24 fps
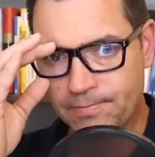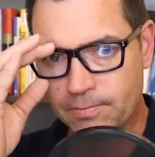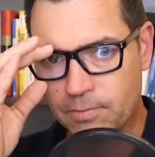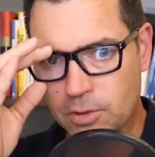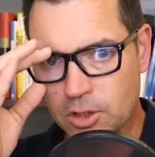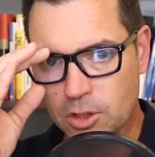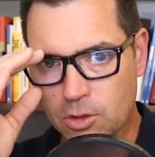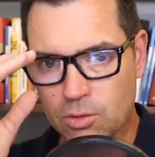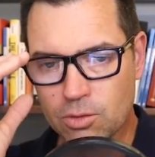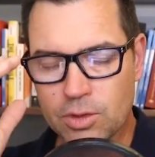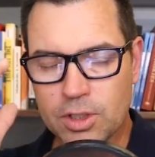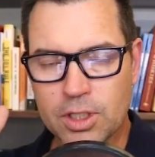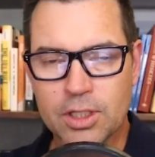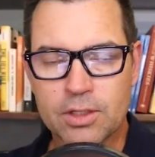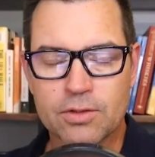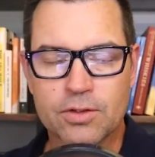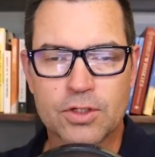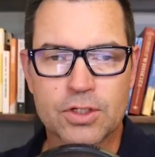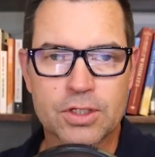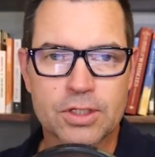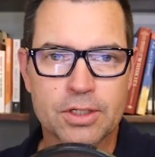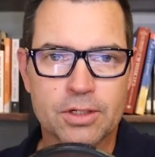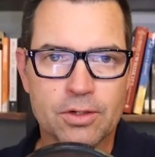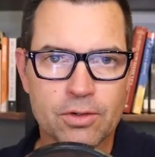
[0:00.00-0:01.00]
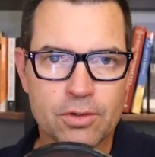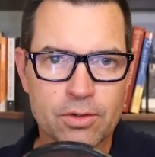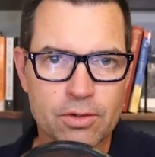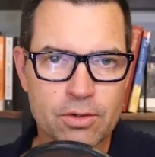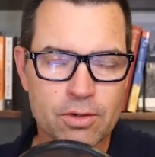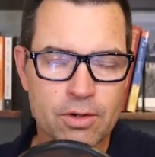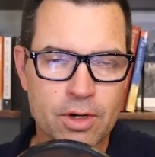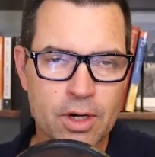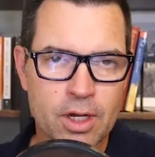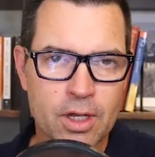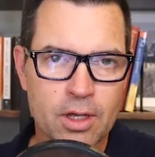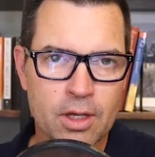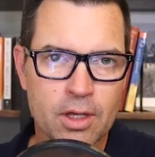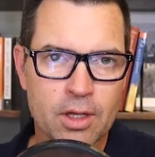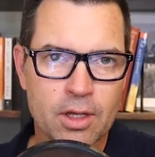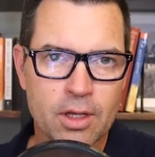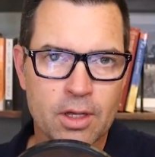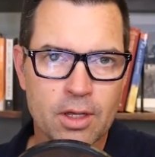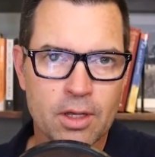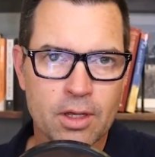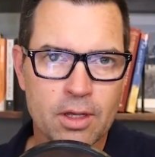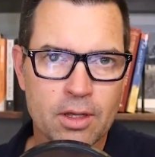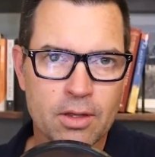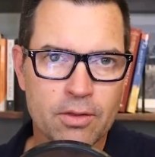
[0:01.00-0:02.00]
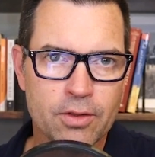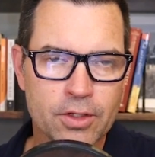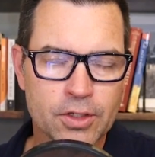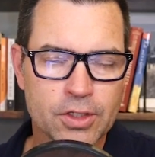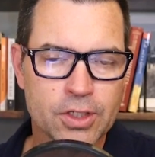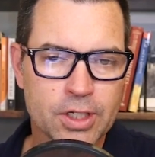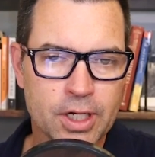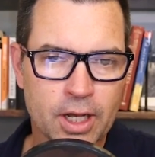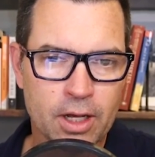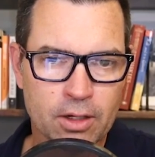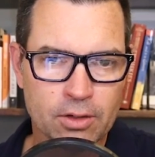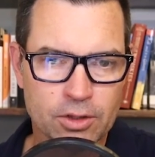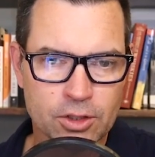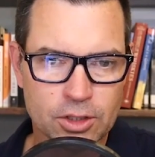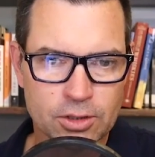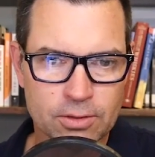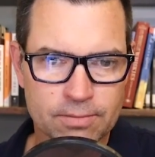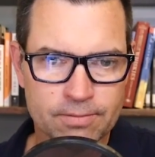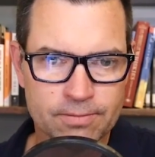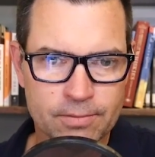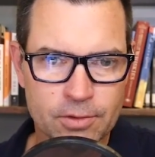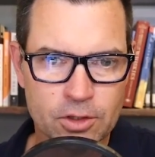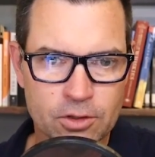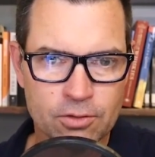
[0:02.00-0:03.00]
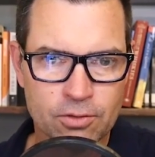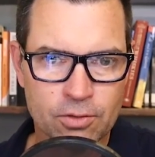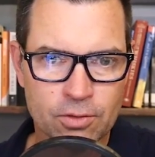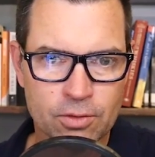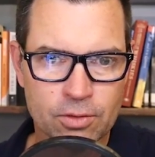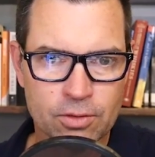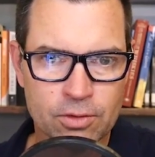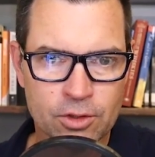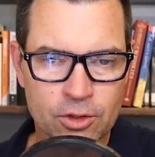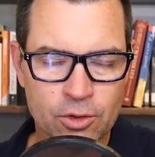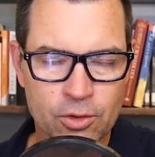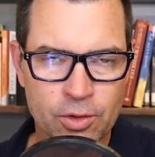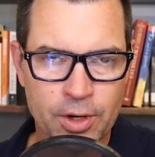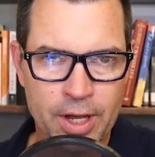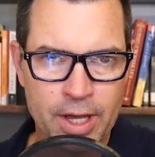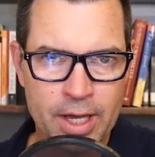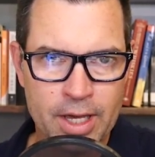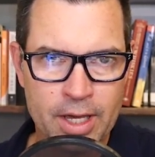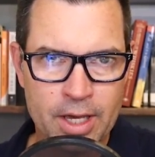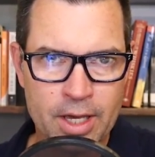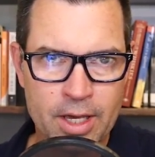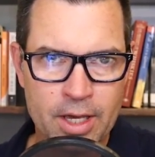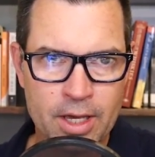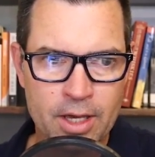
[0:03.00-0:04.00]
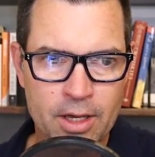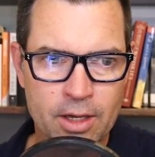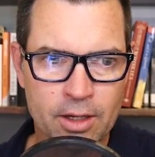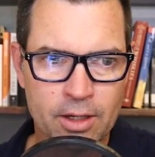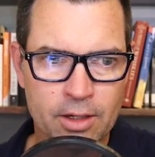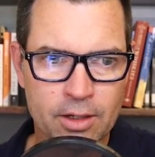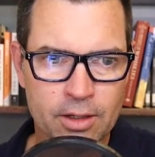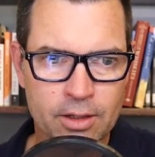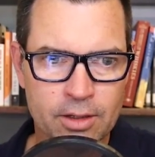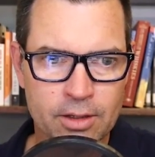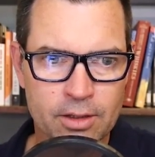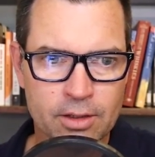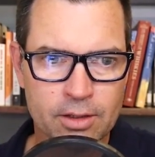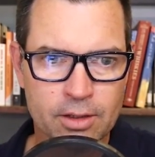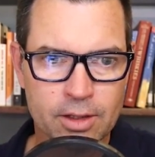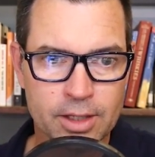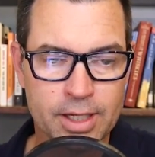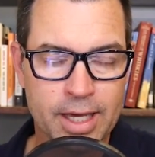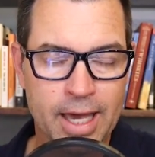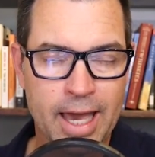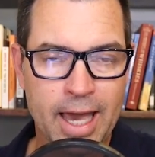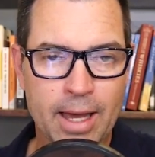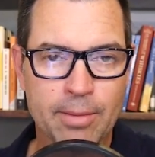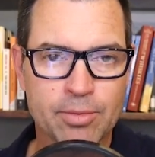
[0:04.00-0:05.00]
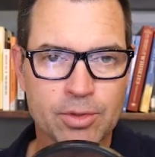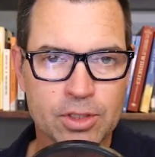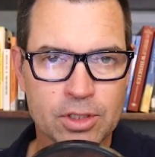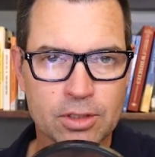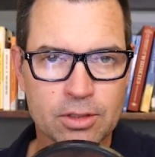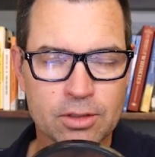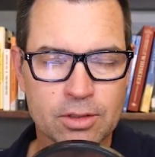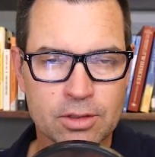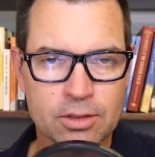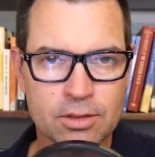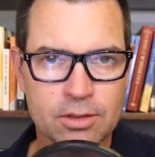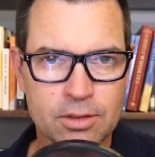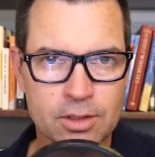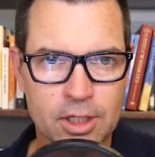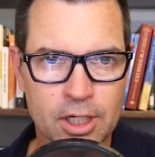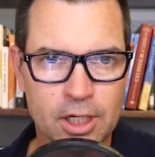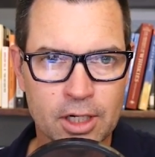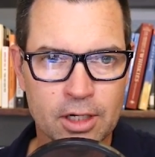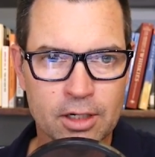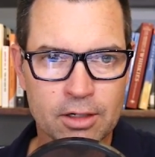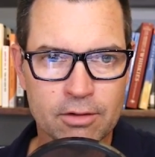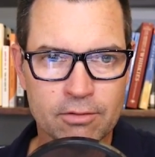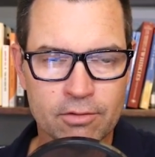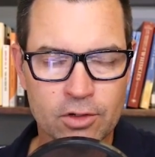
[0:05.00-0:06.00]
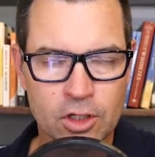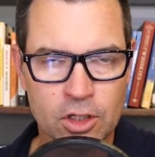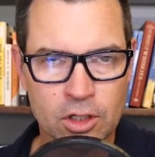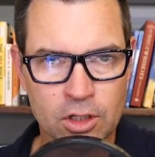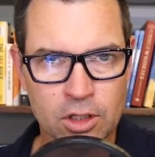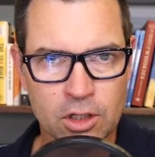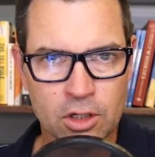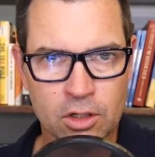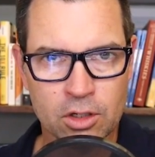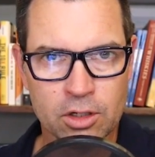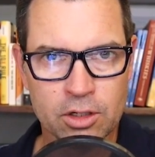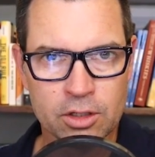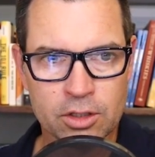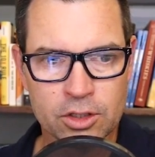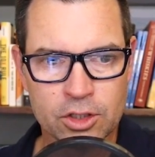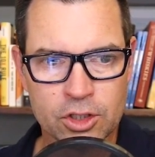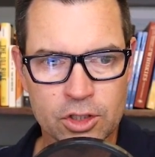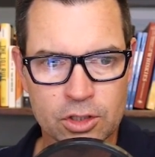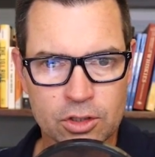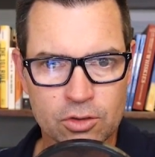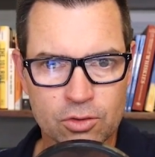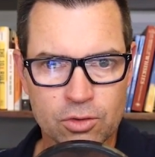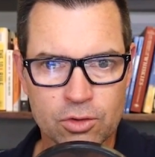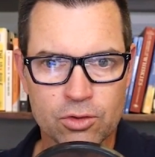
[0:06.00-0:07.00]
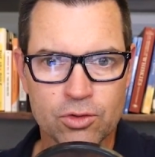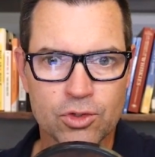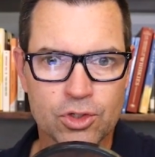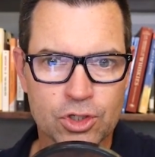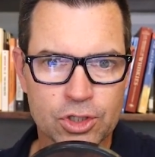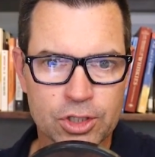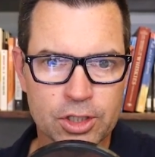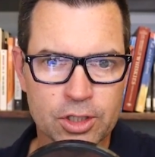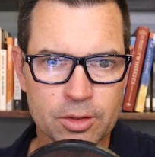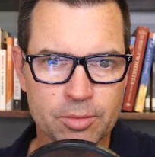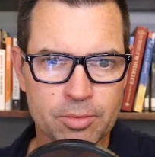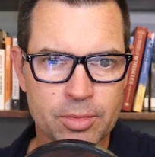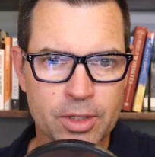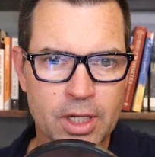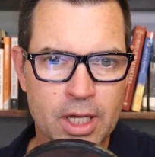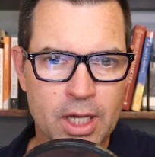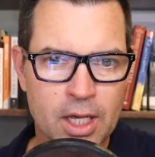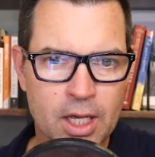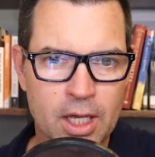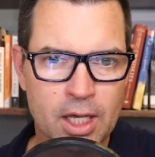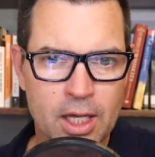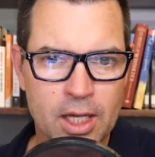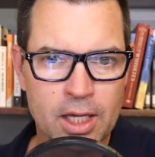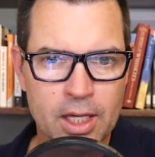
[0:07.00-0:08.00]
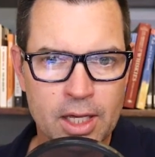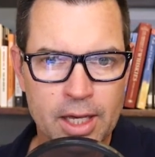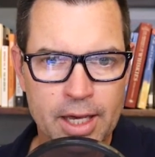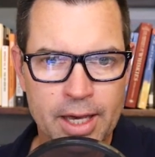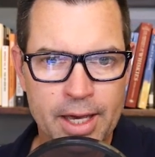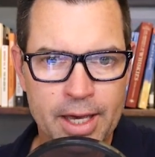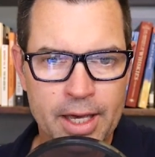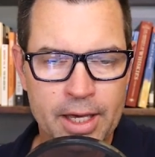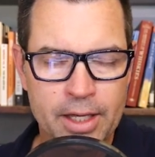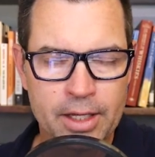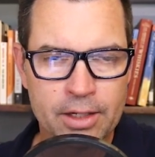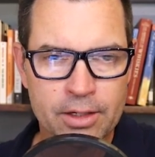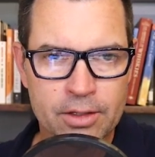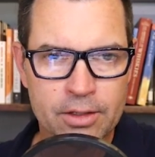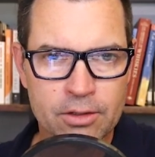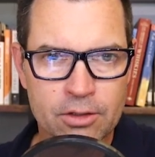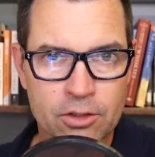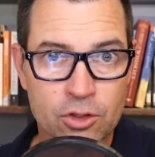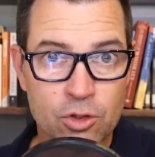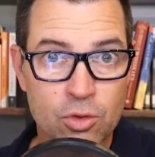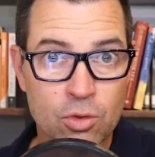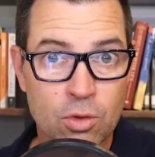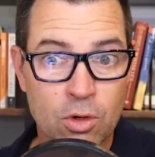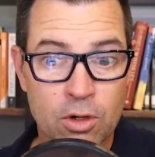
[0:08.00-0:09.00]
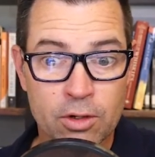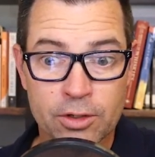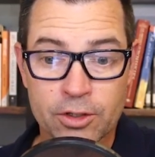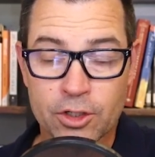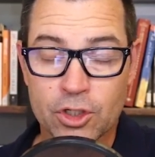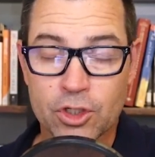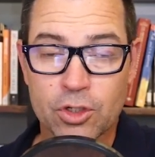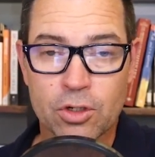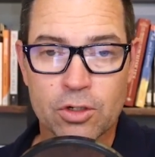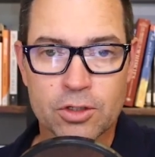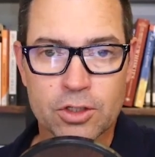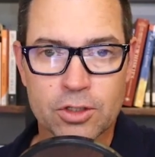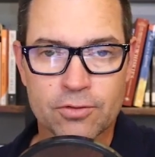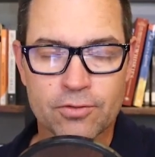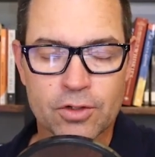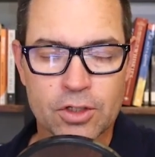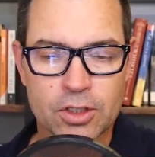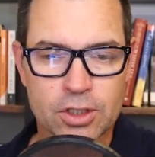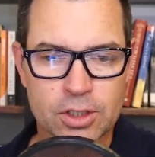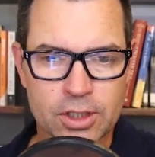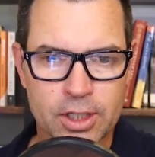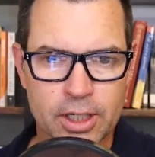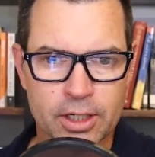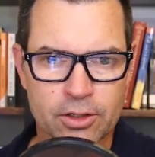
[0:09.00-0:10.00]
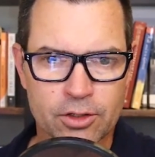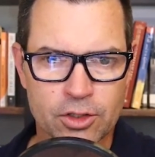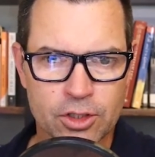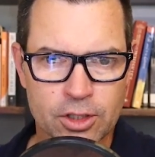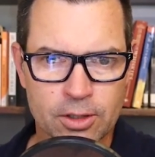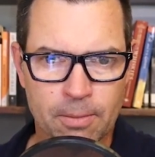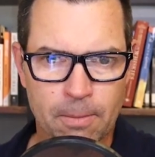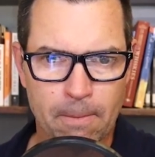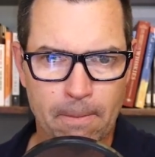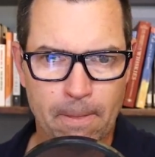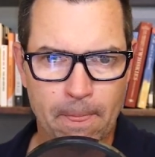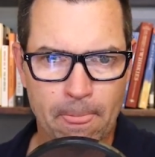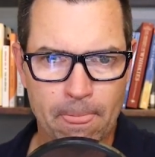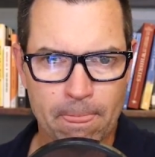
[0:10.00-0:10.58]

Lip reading: So consider this analogy. You're a captain of a large cruise ship, and you are in charge of this entire ship.